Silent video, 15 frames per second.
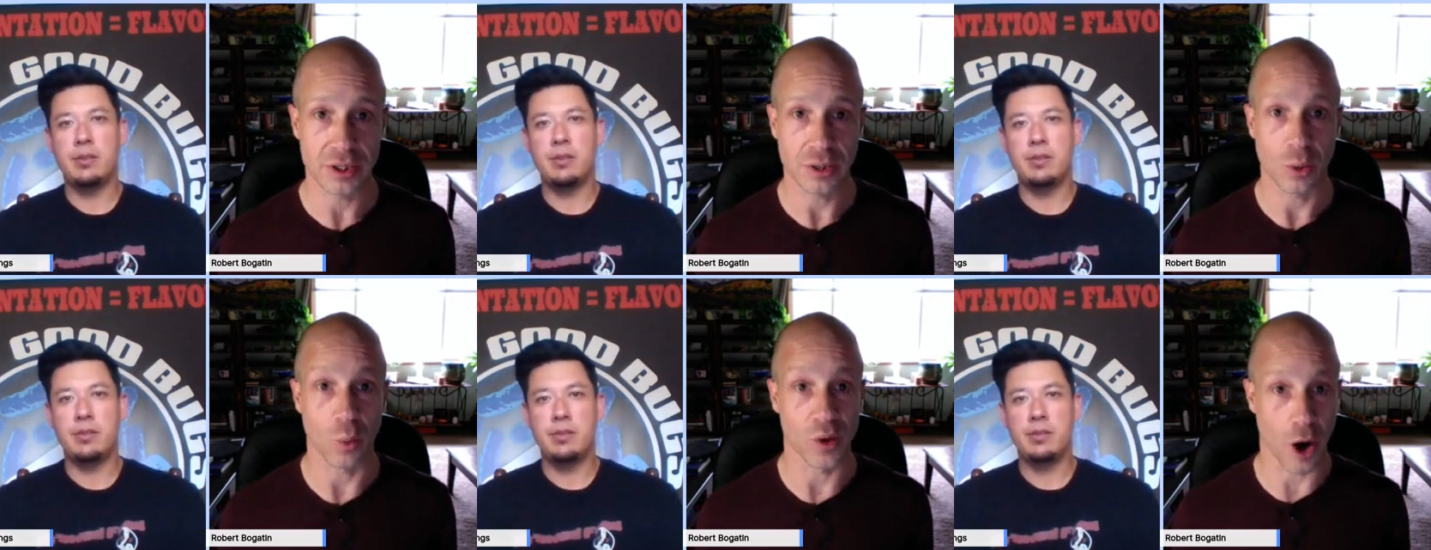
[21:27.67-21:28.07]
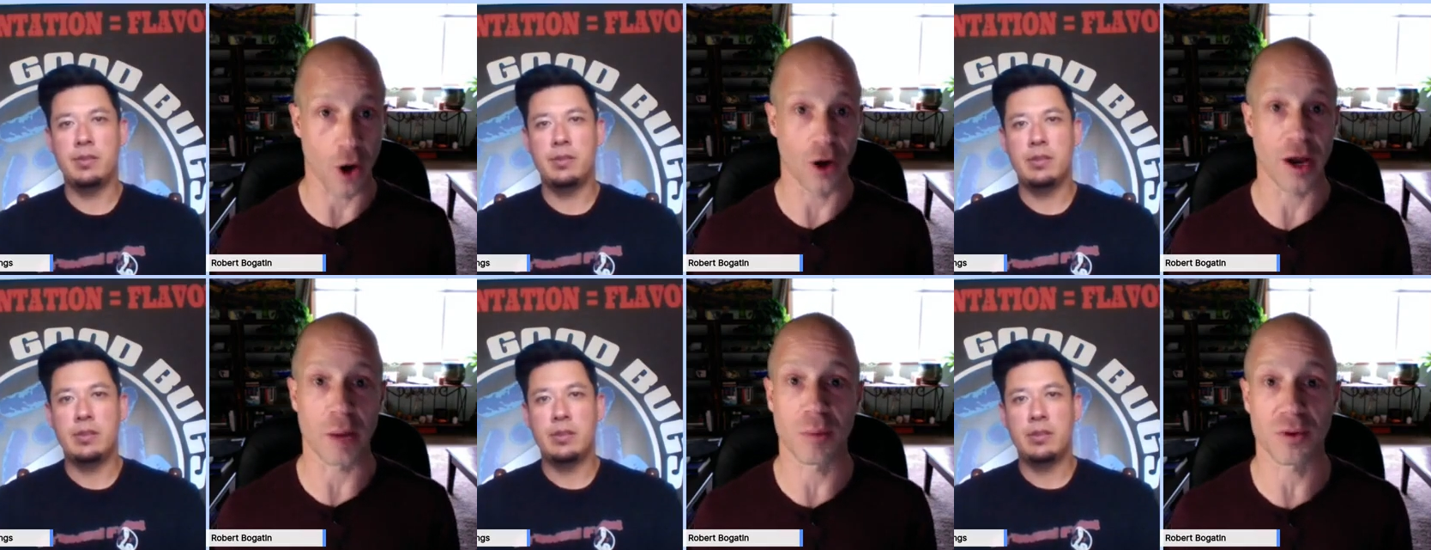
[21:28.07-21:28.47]
Speaker 1: We
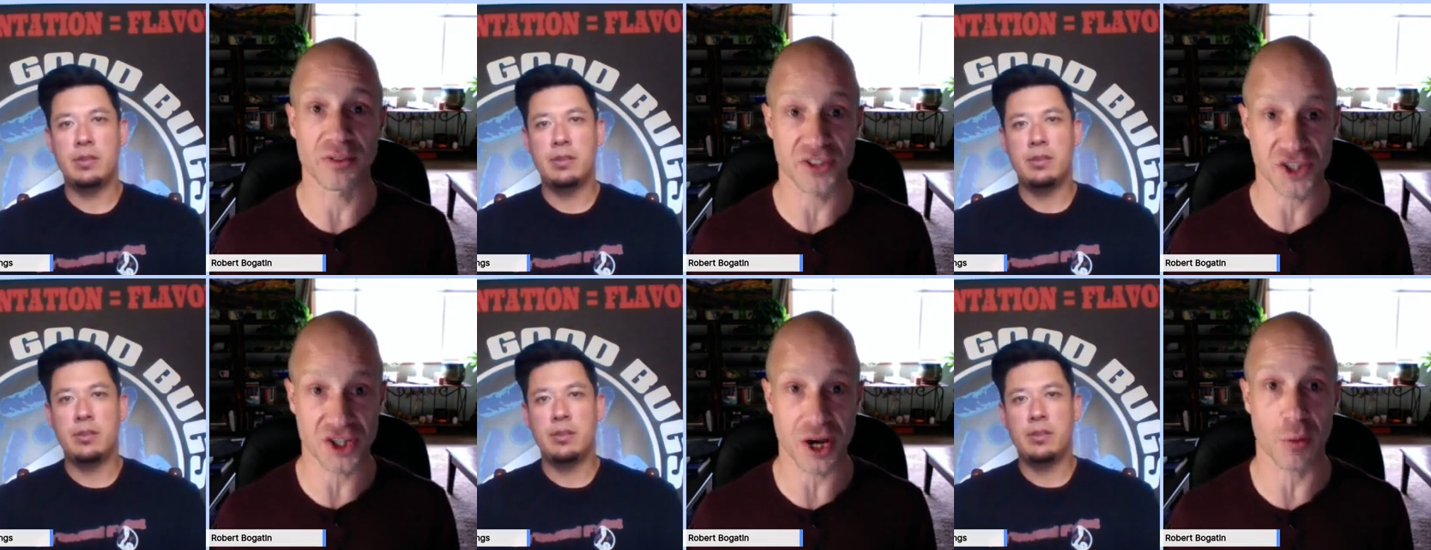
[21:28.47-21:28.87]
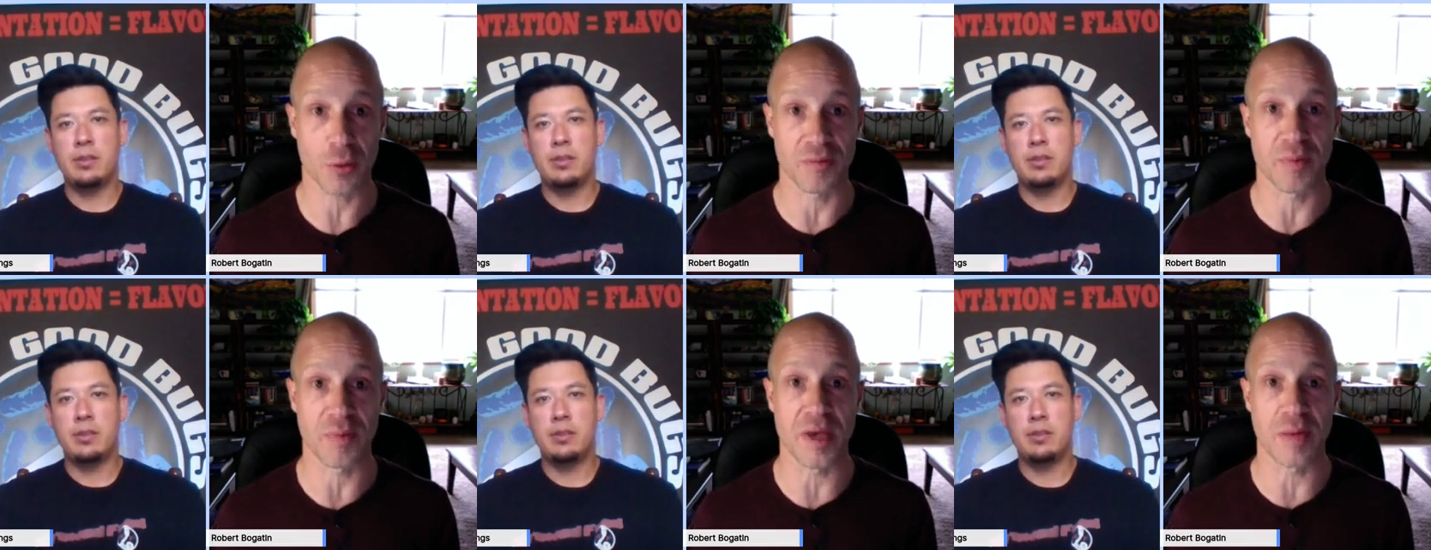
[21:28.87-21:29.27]
are able to share
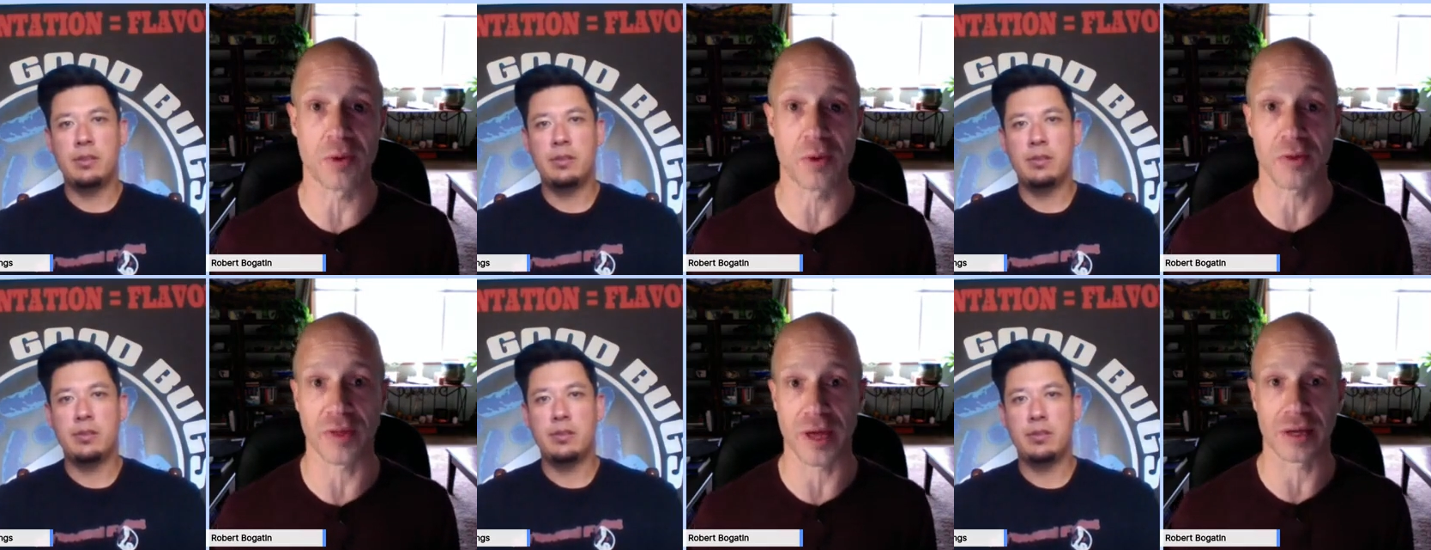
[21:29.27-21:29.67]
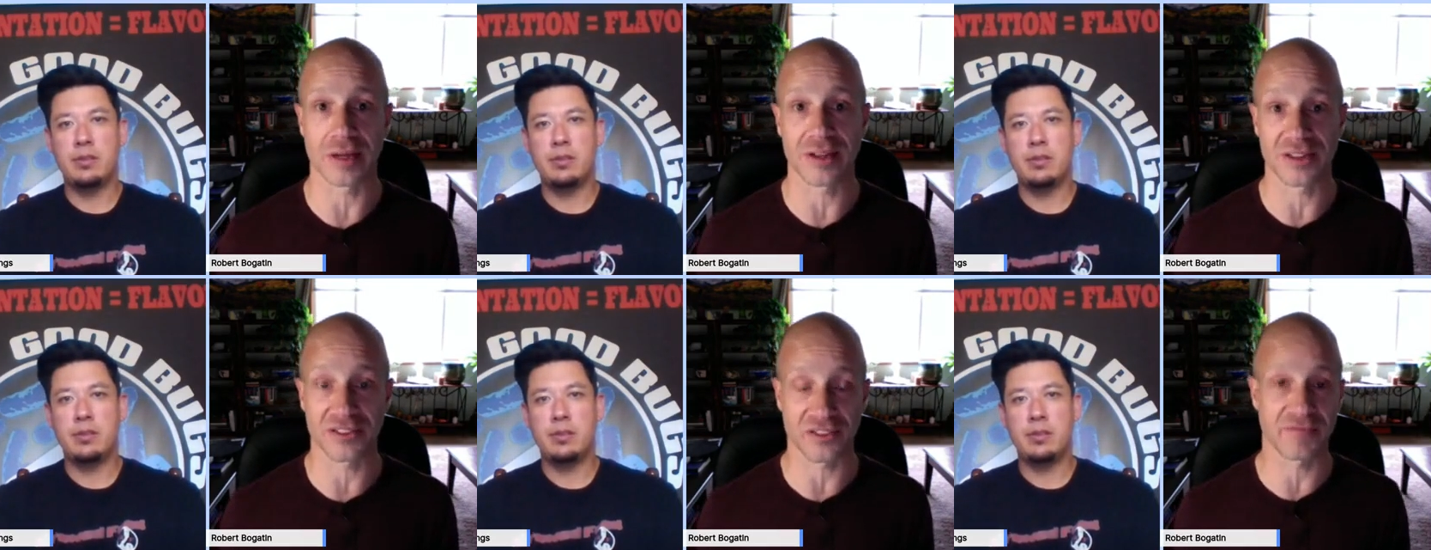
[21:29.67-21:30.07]
with people that
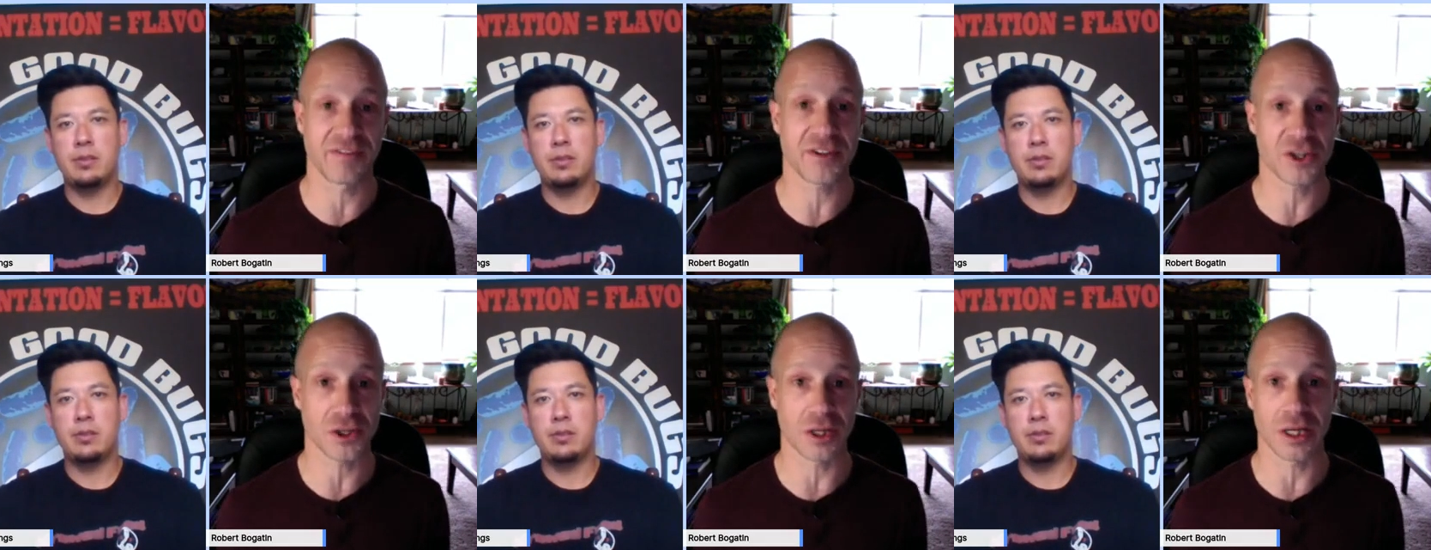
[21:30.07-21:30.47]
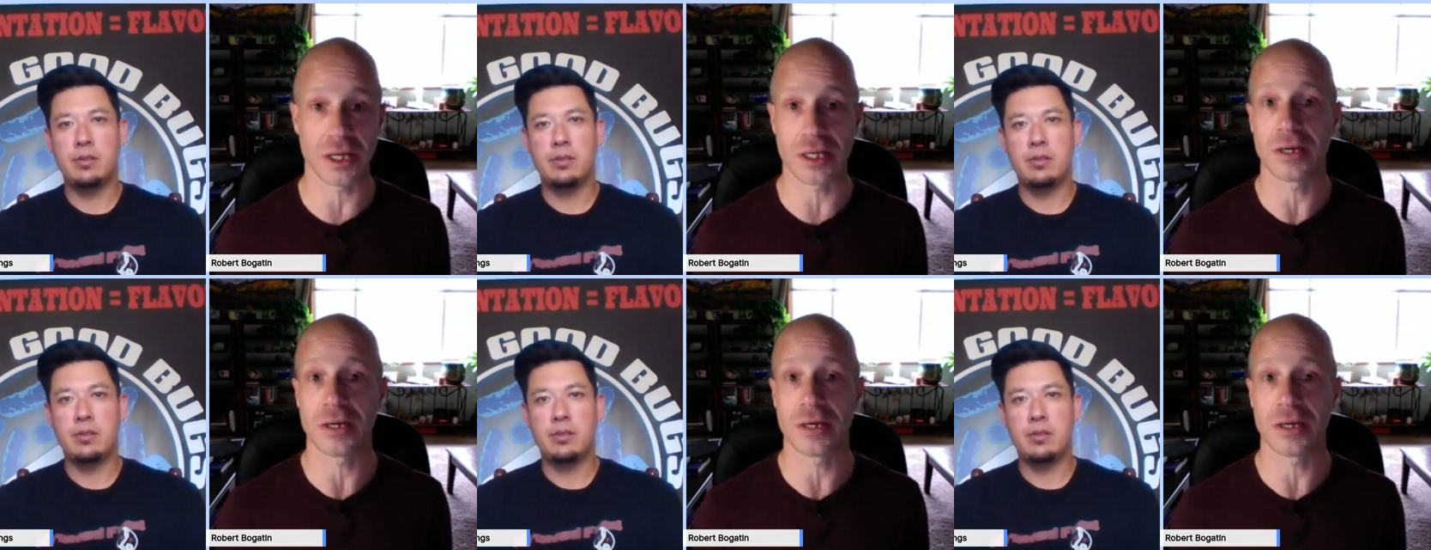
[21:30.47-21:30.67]
is officially